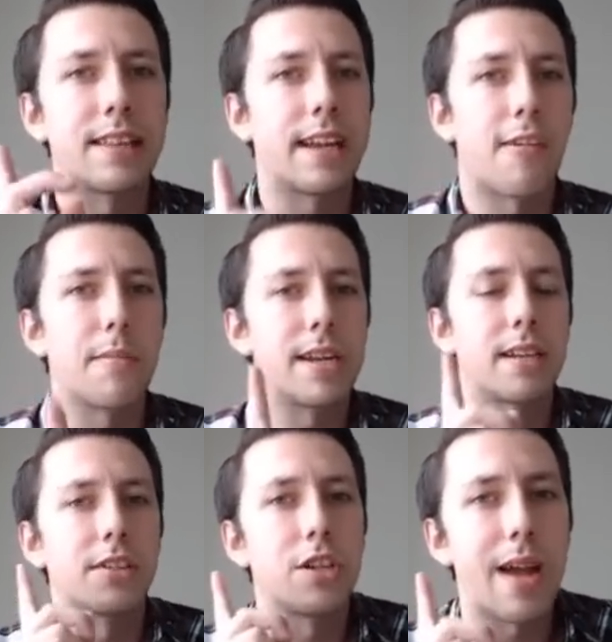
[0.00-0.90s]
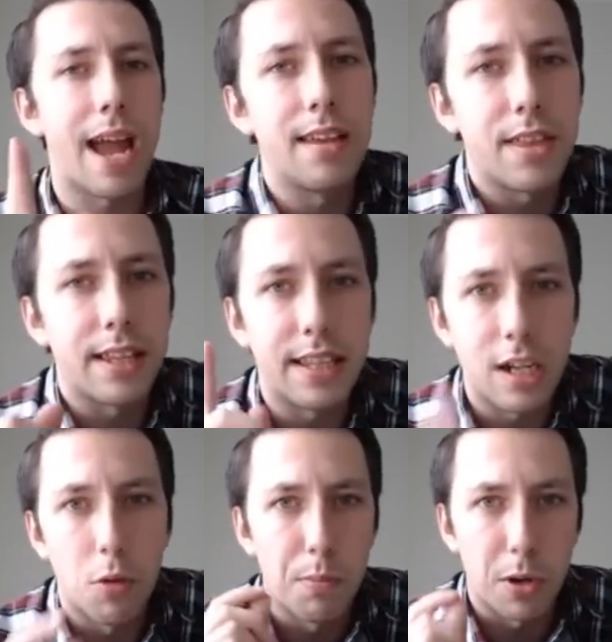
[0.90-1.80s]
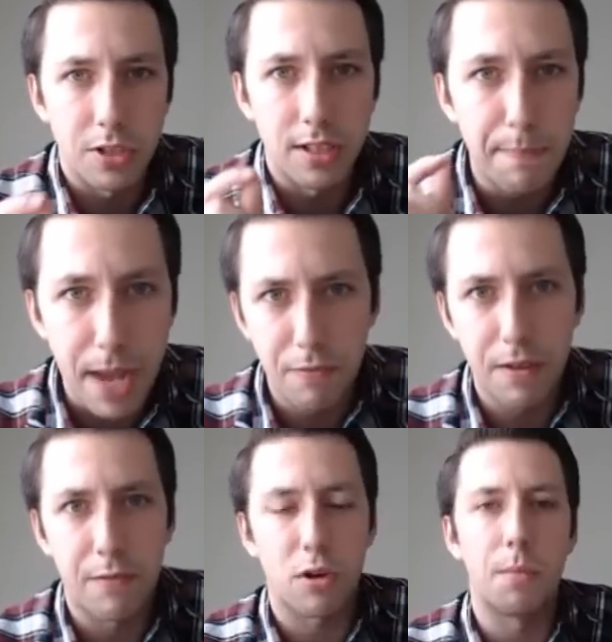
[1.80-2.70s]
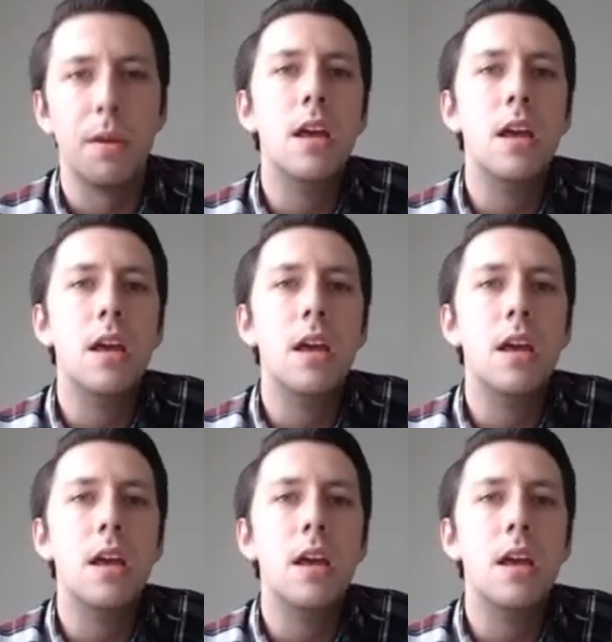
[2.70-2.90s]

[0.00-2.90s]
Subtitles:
and the government doesn't do anything that they don't personally benefit from.